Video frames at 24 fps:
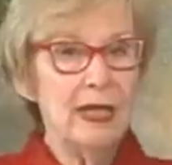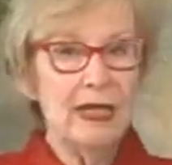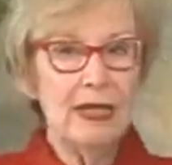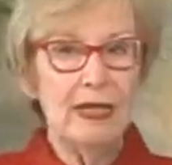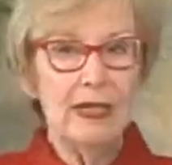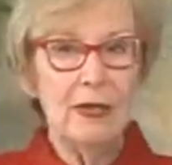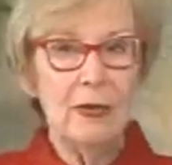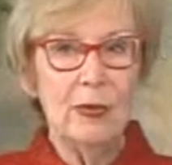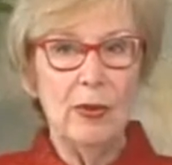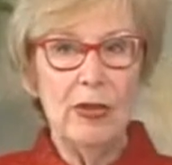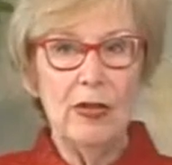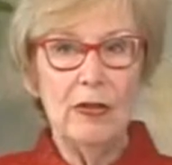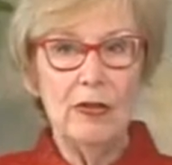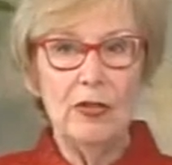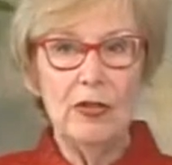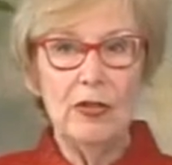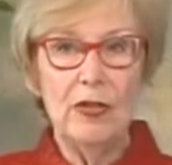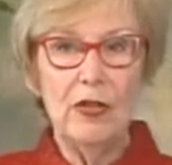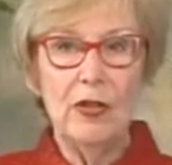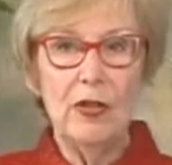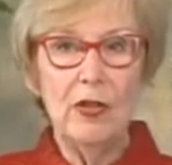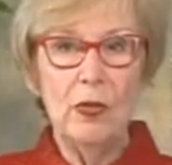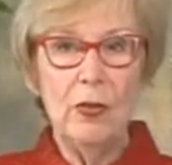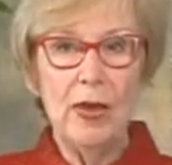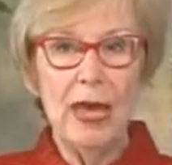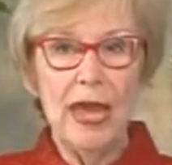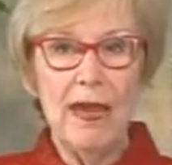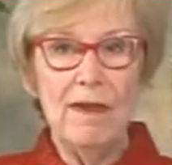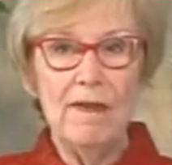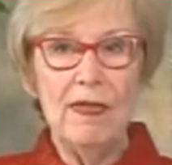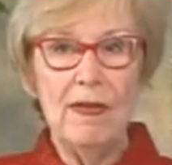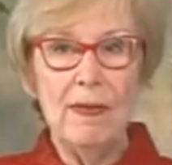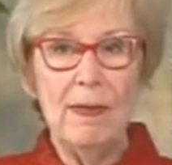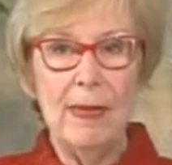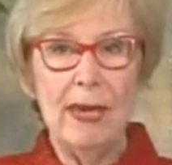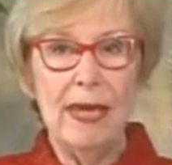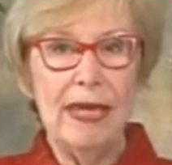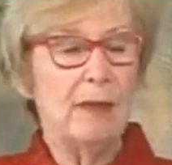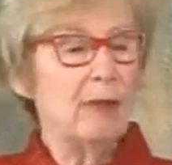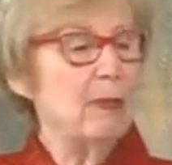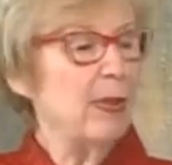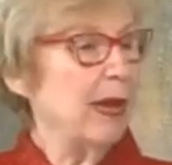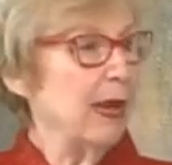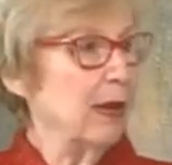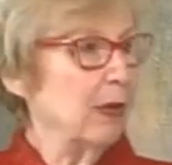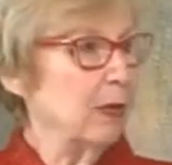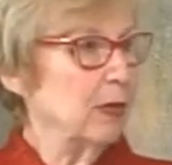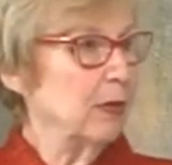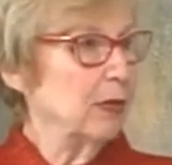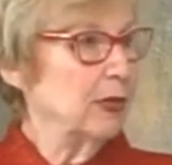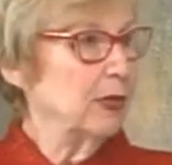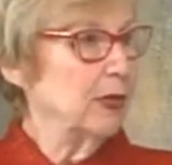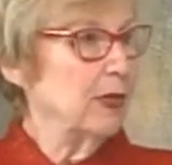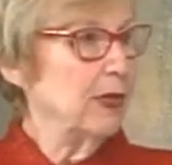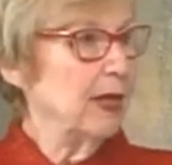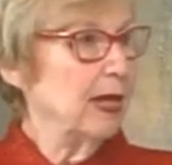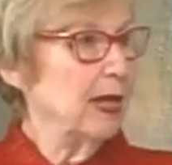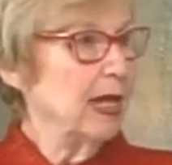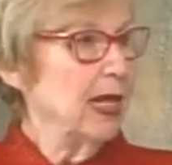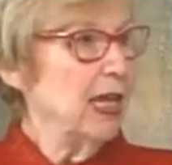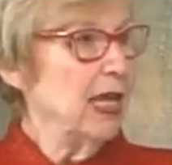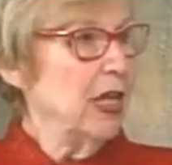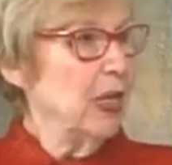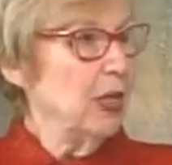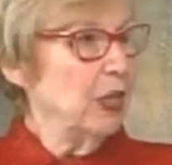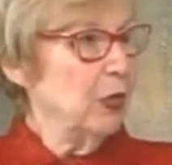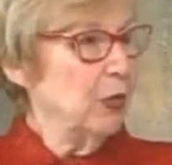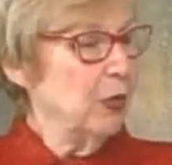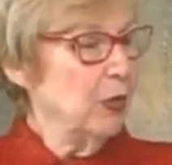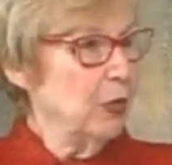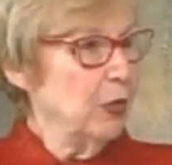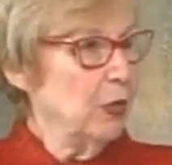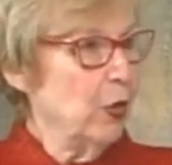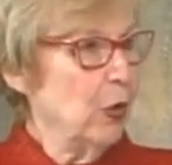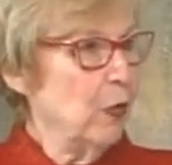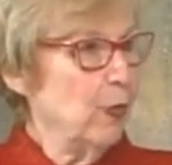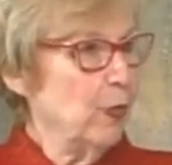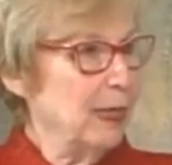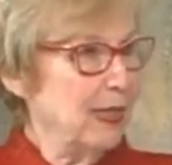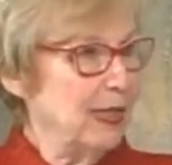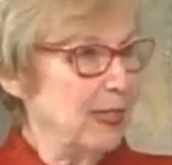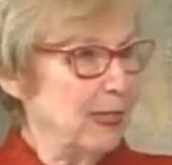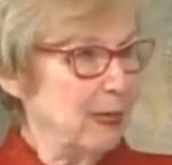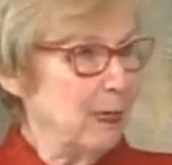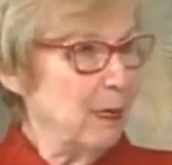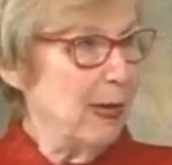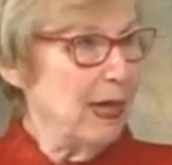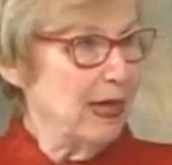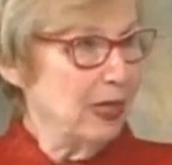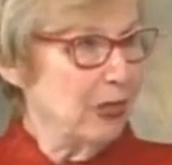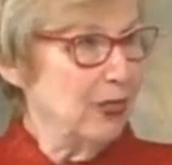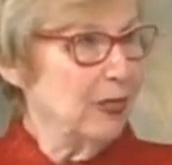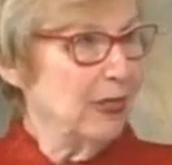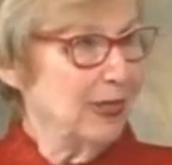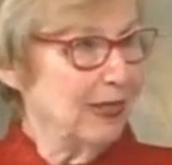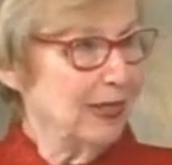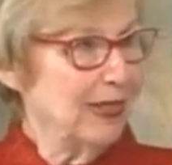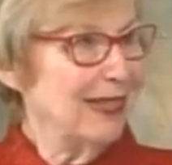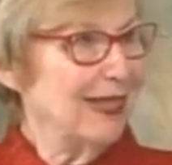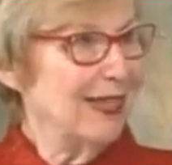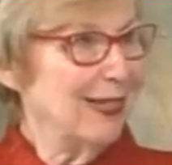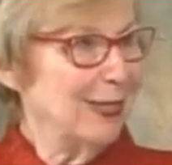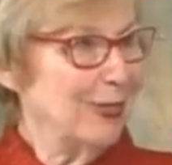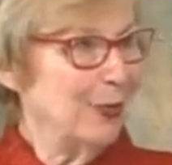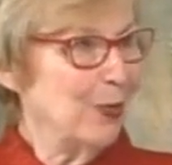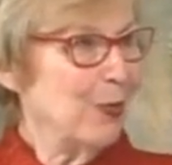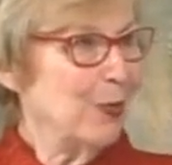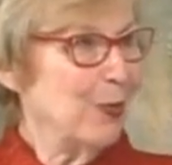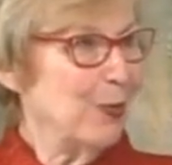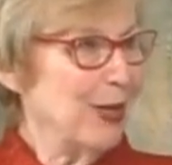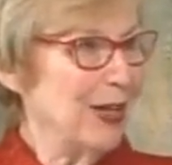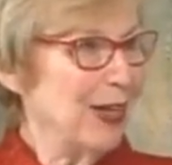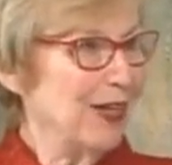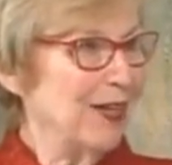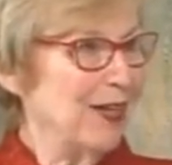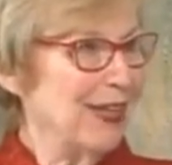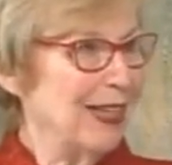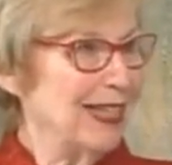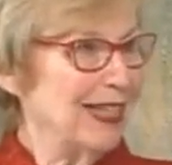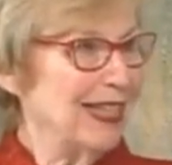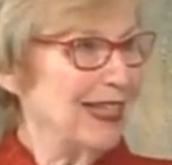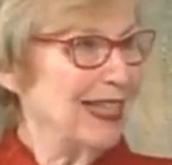the way you have the manpower so that you can all be specialists in certain areas.